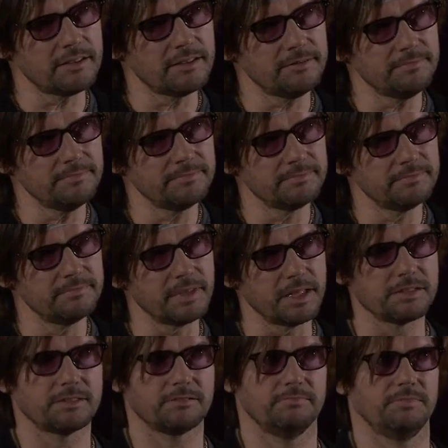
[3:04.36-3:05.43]
to them
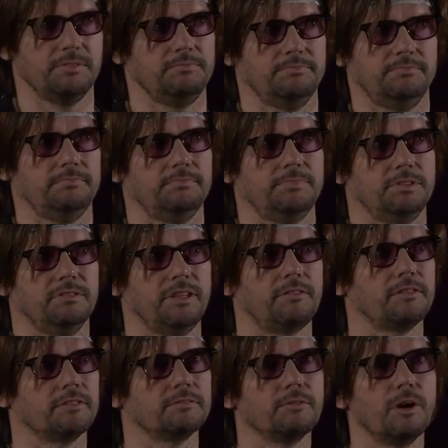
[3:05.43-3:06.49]
because she'll
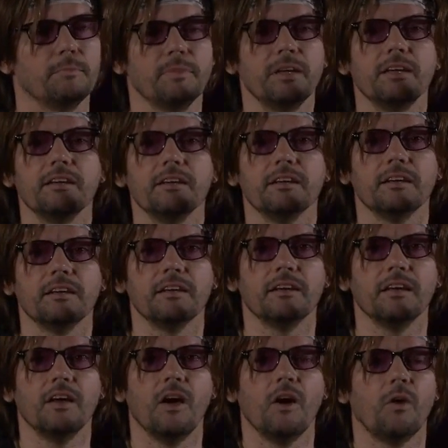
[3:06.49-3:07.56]
never want me,
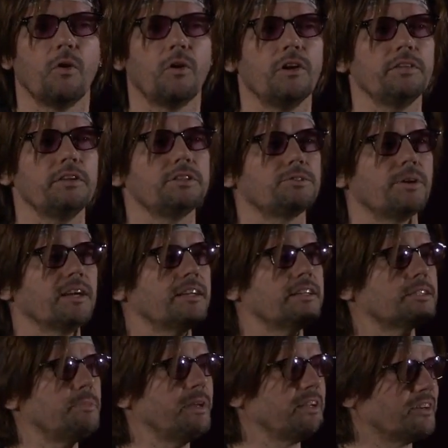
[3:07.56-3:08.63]
or they're drunk and
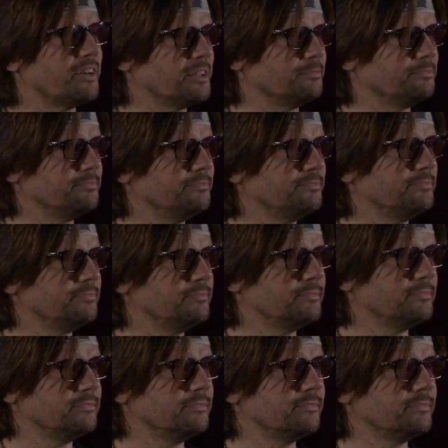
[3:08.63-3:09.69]
spitting on them.
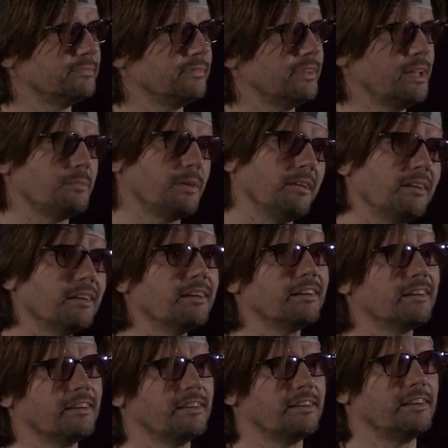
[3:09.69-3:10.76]
Hey, baby.
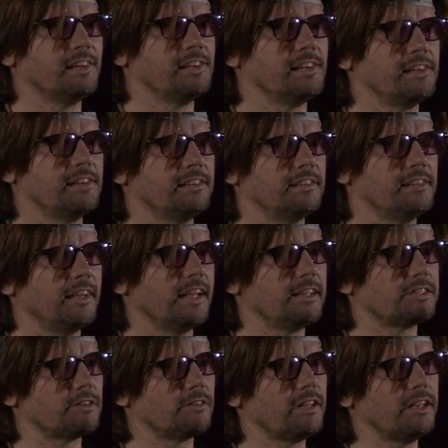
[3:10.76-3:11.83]
And
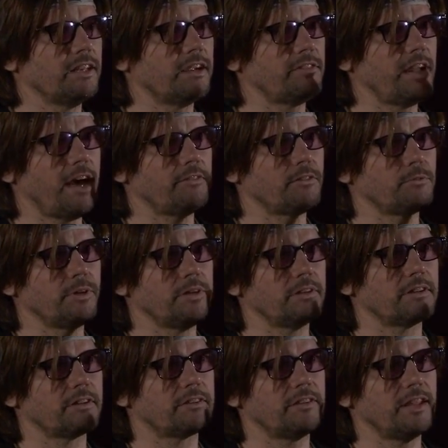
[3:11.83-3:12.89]
so they never have a real
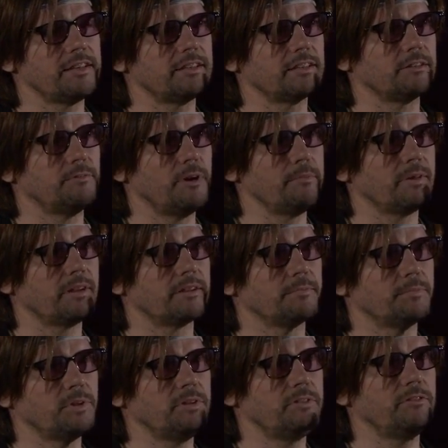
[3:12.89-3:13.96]
authentic,
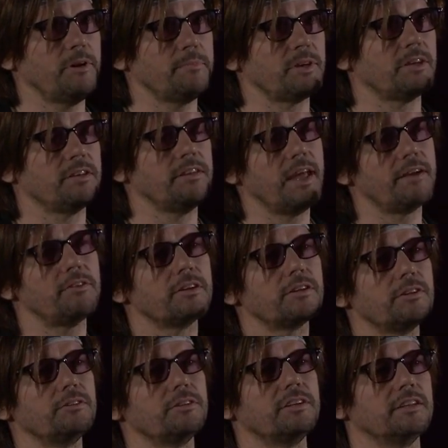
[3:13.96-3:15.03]
beautiful women are never
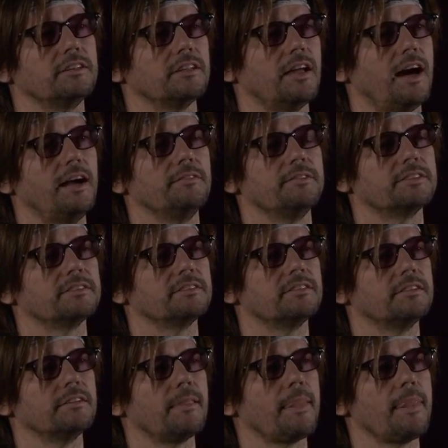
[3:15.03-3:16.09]
included in the lives
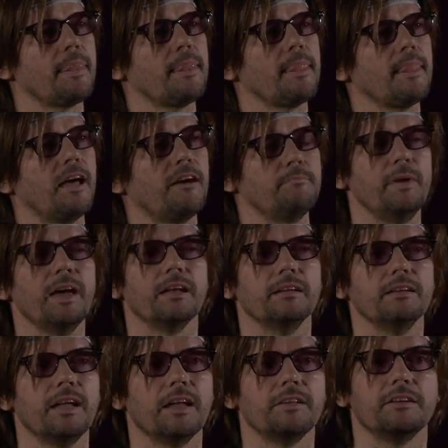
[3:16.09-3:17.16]
of
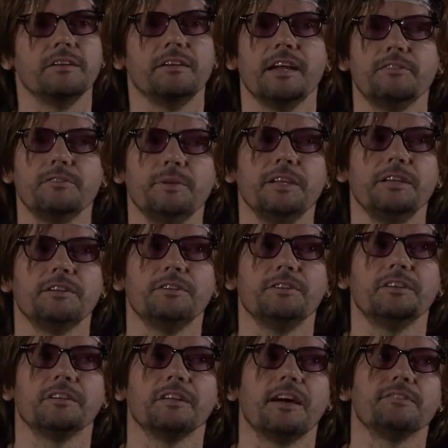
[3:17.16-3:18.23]
men, and they're never really included
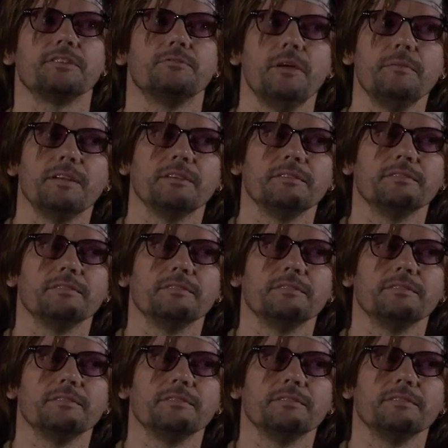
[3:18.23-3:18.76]
in the lives of women.